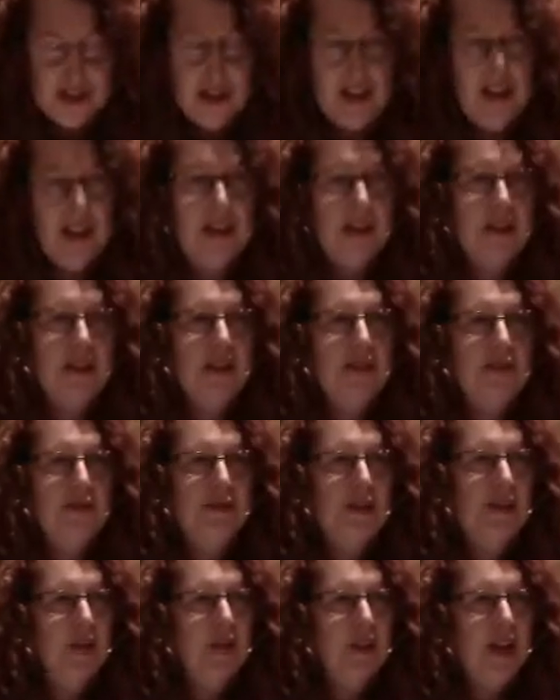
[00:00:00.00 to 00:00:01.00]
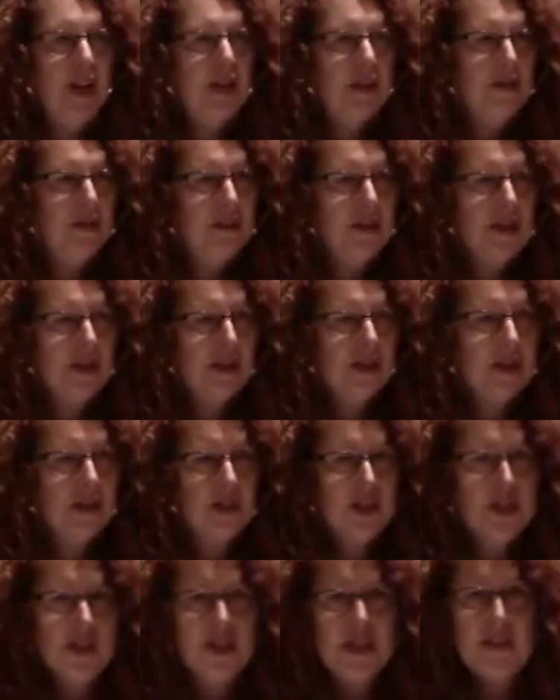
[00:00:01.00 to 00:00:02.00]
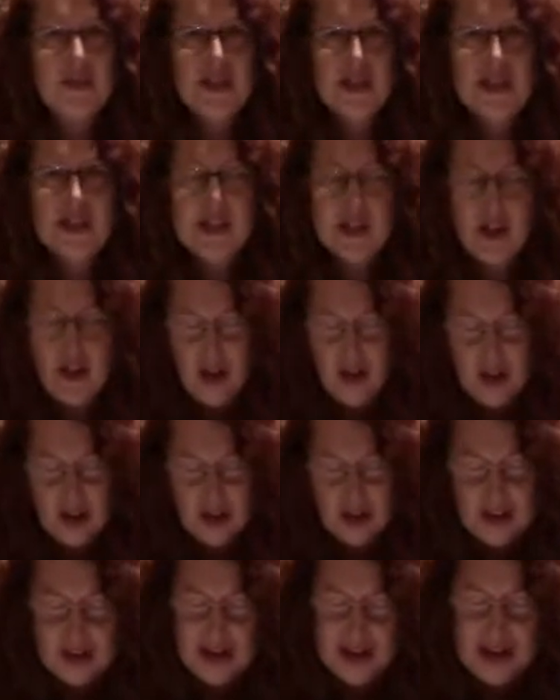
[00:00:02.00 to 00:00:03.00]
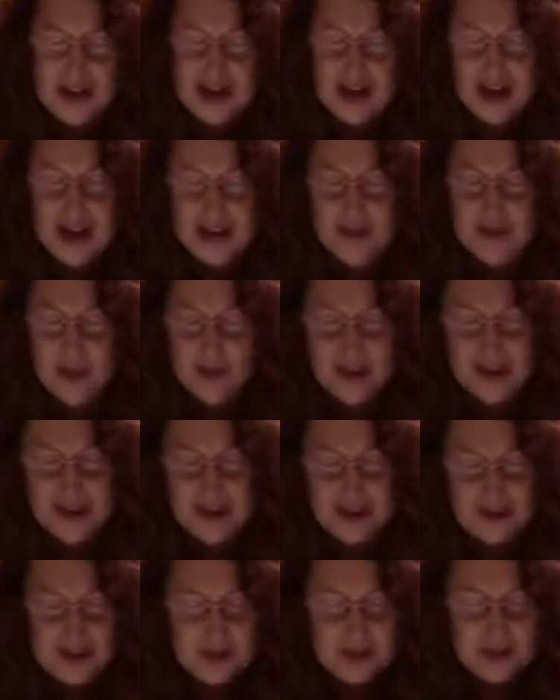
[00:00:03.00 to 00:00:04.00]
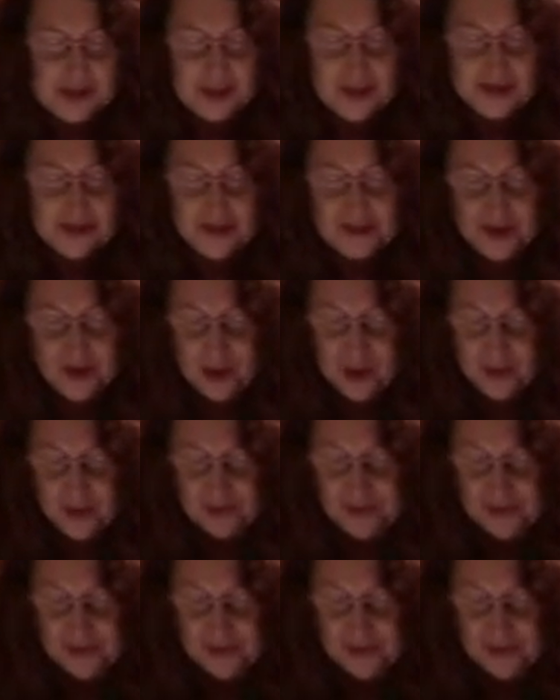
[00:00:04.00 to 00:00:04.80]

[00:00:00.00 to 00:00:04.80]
and if you don't have a messenger, give us a call and we'll give you the info.